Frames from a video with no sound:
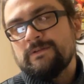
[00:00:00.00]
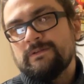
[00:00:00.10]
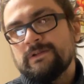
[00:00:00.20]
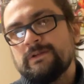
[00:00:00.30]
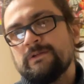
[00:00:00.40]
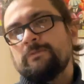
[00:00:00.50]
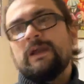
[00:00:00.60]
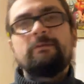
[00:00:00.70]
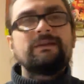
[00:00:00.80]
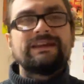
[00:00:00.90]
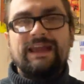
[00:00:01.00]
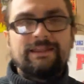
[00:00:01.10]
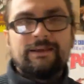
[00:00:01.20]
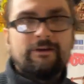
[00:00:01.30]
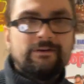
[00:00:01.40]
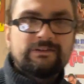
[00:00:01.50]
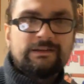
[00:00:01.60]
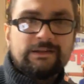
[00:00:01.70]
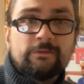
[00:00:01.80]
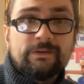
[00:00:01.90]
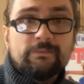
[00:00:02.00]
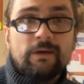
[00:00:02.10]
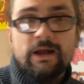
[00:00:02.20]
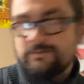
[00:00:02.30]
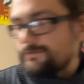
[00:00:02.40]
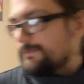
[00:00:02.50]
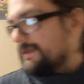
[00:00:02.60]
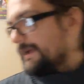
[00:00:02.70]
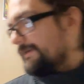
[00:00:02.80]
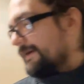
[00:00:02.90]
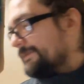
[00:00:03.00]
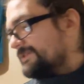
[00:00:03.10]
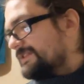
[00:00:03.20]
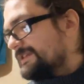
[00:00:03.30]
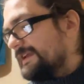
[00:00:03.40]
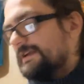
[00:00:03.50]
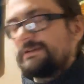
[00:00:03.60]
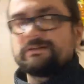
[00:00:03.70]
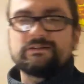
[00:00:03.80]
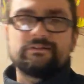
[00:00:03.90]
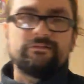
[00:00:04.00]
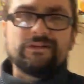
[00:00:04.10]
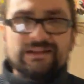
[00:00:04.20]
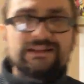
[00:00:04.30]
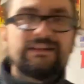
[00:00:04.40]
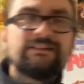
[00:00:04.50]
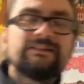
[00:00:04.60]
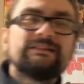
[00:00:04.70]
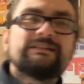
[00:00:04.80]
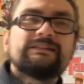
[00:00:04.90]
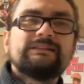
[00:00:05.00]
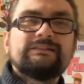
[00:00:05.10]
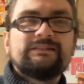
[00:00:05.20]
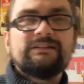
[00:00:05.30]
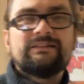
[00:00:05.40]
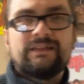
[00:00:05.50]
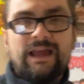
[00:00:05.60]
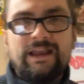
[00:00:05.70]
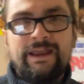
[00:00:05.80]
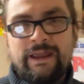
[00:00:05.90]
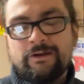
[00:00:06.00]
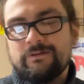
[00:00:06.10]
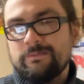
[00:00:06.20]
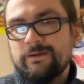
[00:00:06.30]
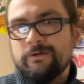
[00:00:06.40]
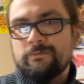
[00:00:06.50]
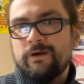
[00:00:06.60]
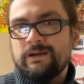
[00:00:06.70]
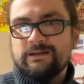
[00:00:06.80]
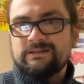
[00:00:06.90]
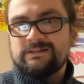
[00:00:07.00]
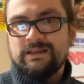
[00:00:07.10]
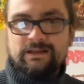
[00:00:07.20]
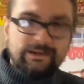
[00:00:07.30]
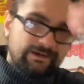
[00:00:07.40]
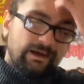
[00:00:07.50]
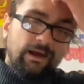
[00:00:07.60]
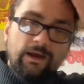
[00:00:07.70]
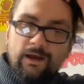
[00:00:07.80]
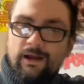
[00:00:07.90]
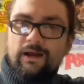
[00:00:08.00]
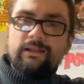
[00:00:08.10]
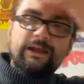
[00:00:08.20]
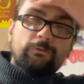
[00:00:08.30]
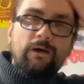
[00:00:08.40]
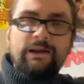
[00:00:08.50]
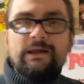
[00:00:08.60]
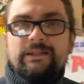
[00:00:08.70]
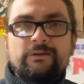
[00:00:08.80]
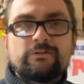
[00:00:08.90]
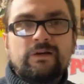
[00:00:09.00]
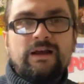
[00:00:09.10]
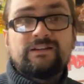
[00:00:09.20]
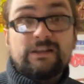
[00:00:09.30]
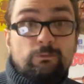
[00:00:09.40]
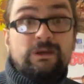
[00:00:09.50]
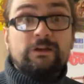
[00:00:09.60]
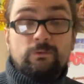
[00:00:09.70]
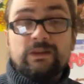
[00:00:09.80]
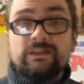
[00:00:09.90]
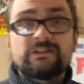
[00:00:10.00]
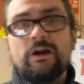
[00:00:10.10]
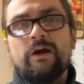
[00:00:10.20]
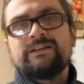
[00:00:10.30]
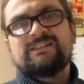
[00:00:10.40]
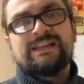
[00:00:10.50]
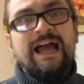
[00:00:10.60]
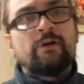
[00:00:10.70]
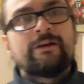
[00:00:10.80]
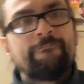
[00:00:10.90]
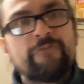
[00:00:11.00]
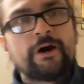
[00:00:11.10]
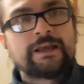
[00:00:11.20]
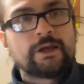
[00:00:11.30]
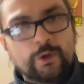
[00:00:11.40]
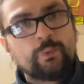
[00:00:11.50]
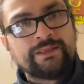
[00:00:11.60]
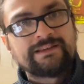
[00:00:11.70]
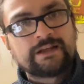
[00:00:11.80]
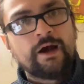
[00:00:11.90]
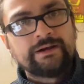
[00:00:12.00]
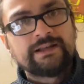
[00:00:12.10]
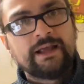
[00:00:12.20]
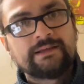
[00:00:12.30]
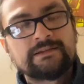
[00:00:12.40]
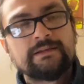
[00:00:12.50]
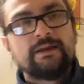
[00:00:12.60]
way we get there is a little bit much for me. I was just like, really? She's that angry about her wanting to sing? Like, why not let her try? She's like, we could win this contest. She's like, I don't give a fuck if you could win this contest.